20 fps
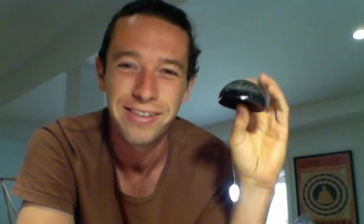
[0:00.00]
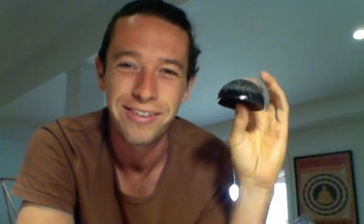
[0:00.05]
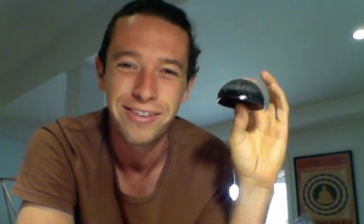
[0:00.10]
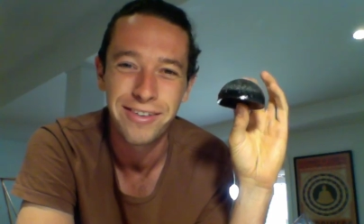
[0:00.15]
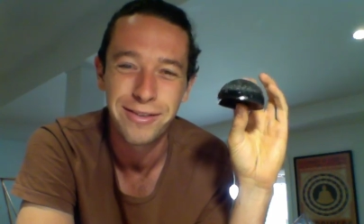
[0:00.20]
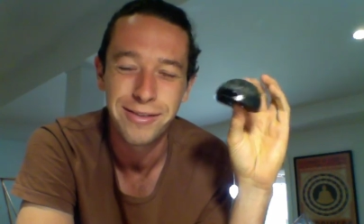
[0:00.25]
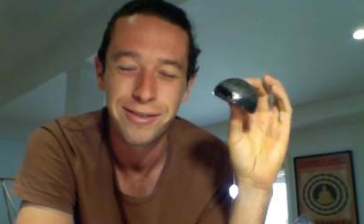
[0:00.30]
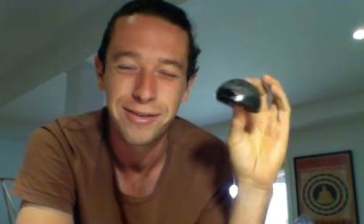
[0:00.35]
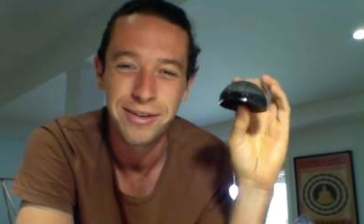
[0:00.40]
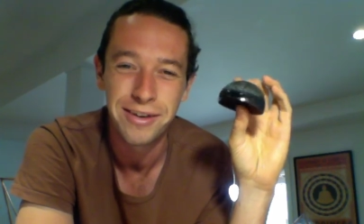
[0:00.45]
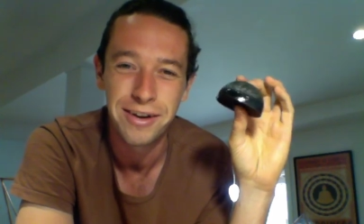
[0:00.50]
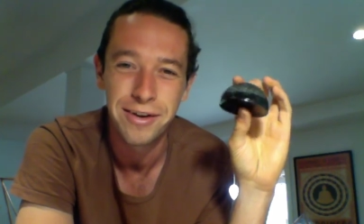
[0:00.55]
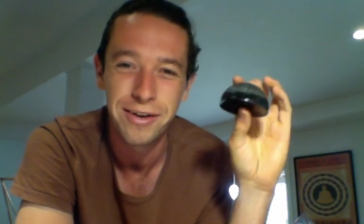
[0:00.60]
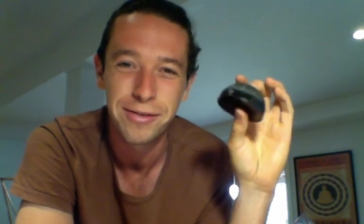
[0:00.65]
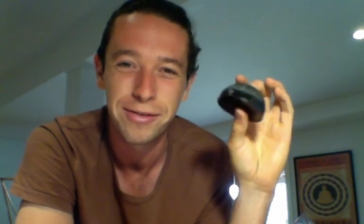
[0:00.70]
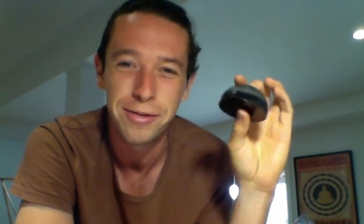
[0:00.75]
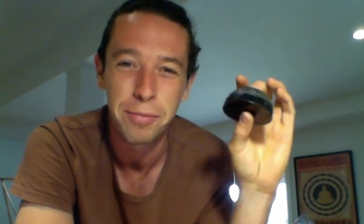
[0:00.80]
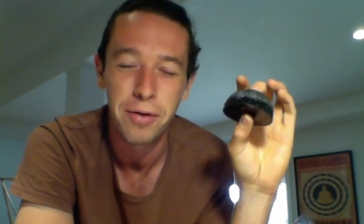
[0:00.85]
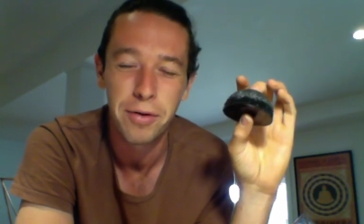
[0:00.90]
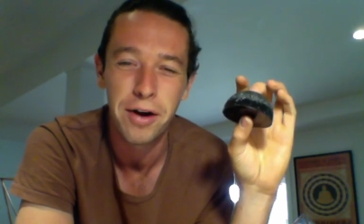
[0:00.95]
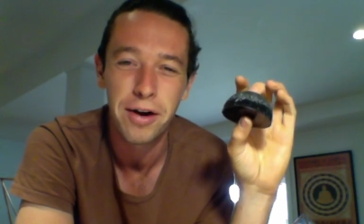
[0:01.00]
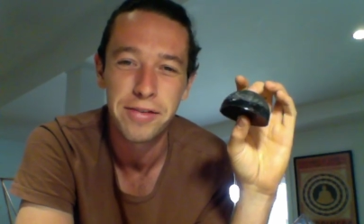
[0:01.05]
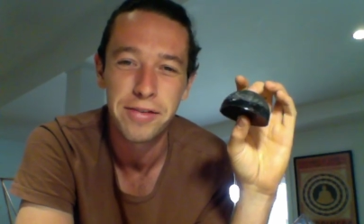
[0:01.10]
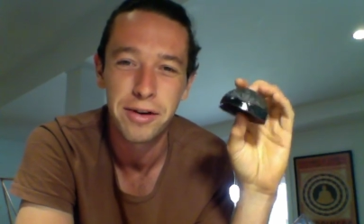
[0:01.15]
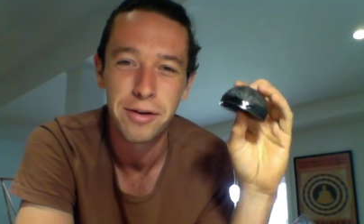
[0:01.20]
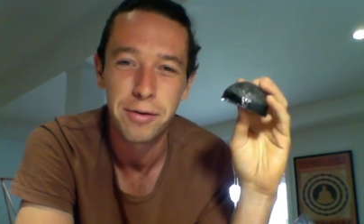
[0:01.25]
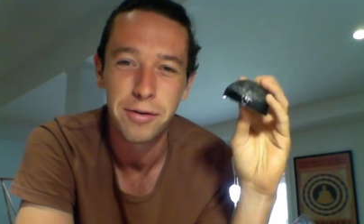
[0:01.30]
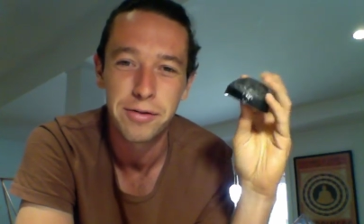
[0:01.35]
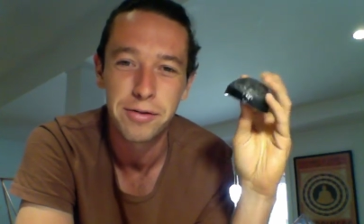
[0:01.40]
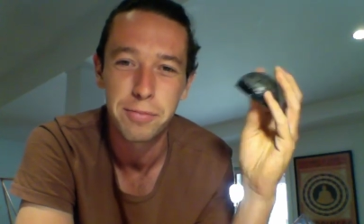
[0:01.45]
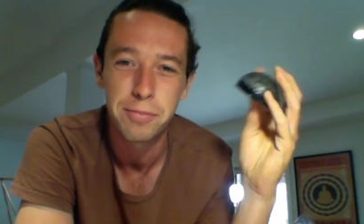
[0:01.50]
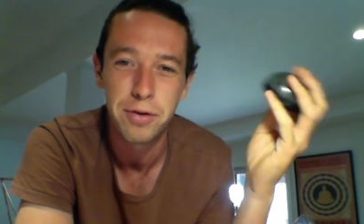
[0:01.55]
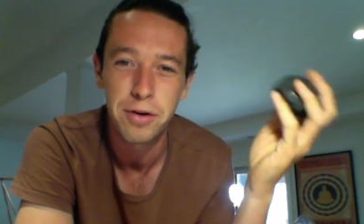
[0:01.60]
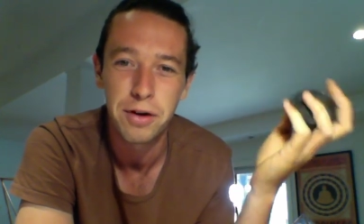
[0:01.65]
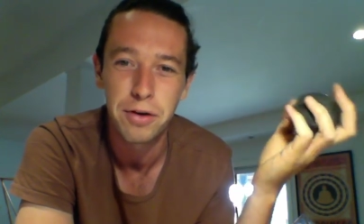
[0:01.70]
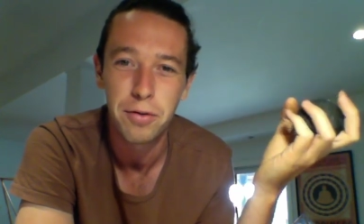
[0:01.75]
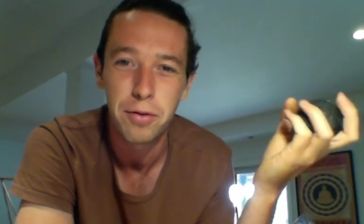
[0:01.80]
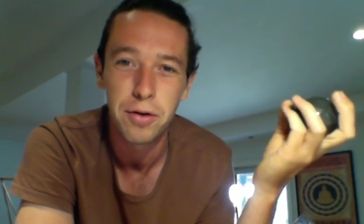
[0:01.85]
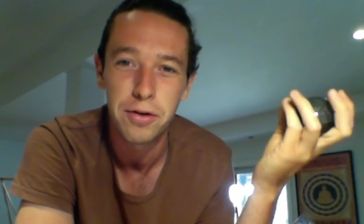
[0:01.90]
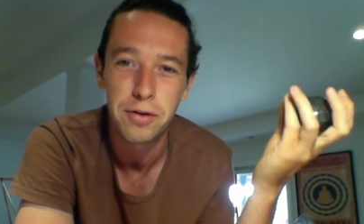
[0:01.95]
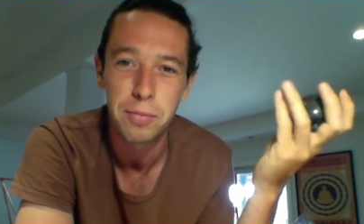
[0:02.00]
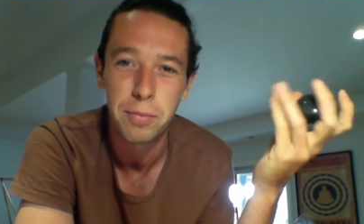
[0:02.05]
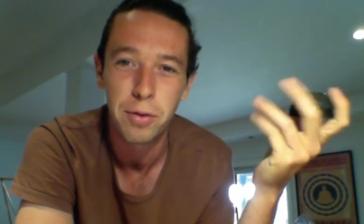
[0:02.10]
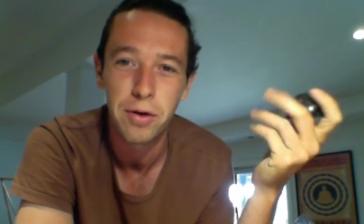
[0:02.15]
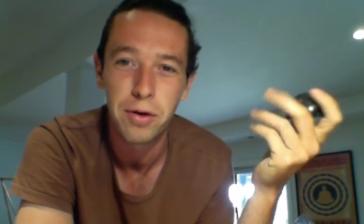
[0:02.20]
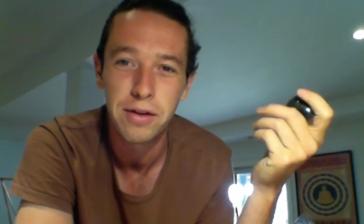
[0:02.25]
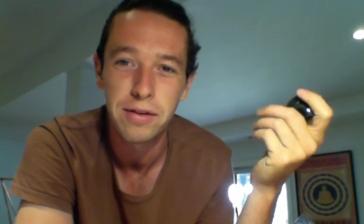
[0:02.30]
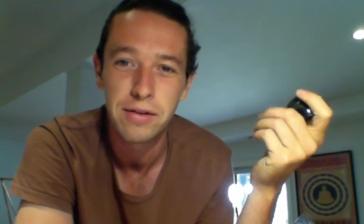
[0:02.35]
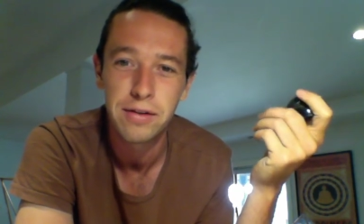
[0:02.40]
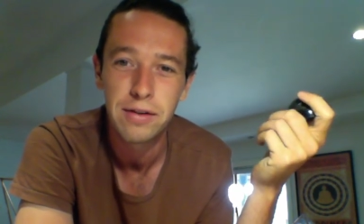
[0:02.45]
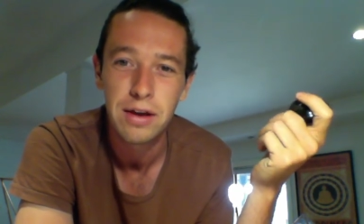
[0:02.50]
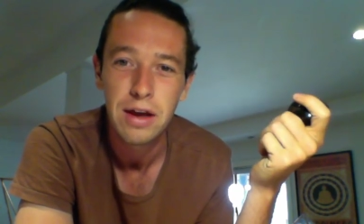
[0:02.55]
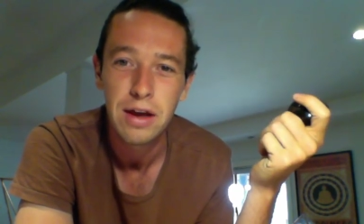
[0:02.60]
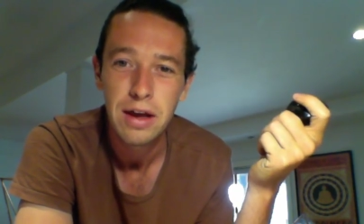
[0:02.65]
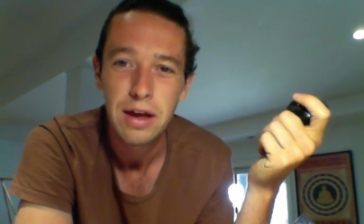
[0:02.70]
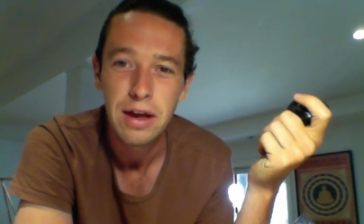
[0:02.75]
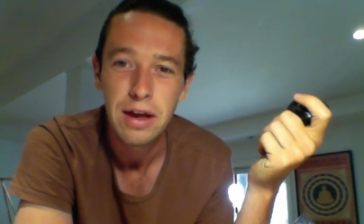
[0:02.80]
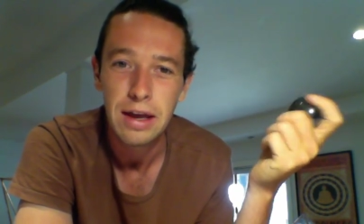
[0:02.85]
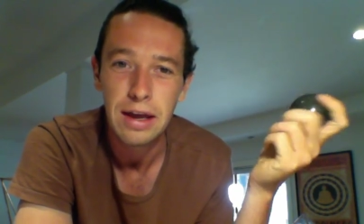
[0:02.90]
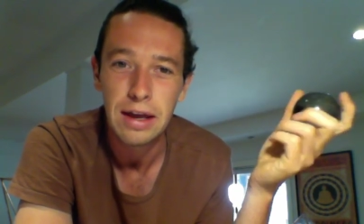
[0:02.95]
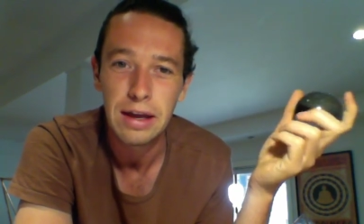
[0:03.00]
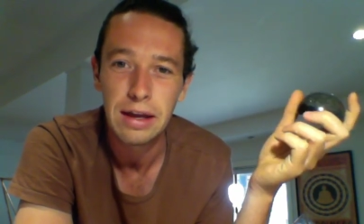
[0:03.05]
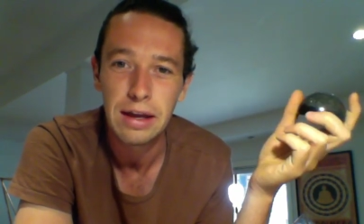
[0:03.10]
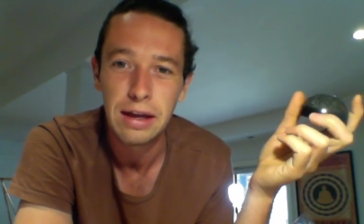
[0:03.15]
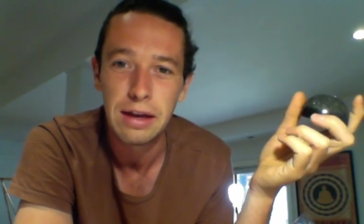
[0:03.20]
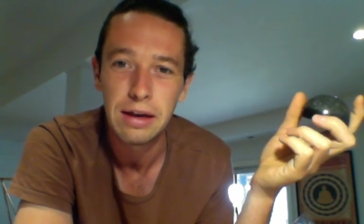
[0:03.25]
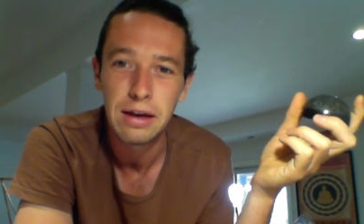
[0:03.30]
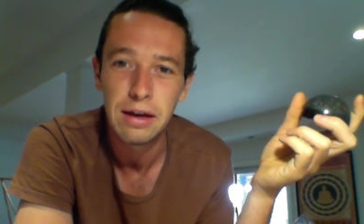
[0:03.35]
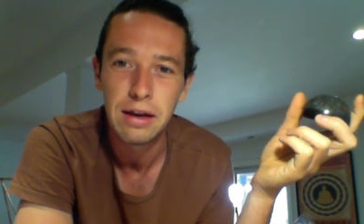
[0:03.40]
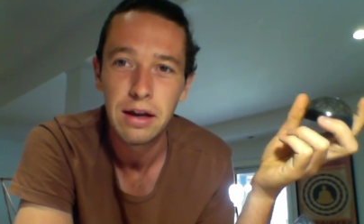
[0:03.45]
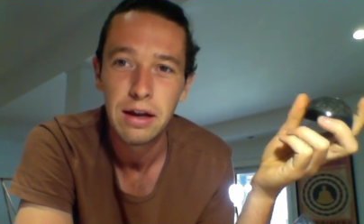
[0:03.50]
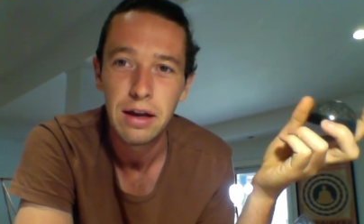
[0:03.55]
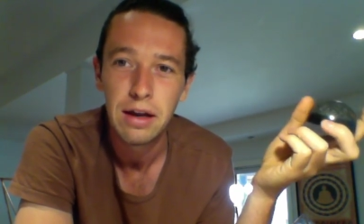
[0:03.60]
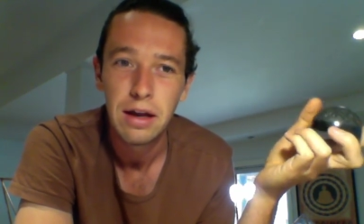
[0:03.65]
Or surprised that I wasn't putting quartz points in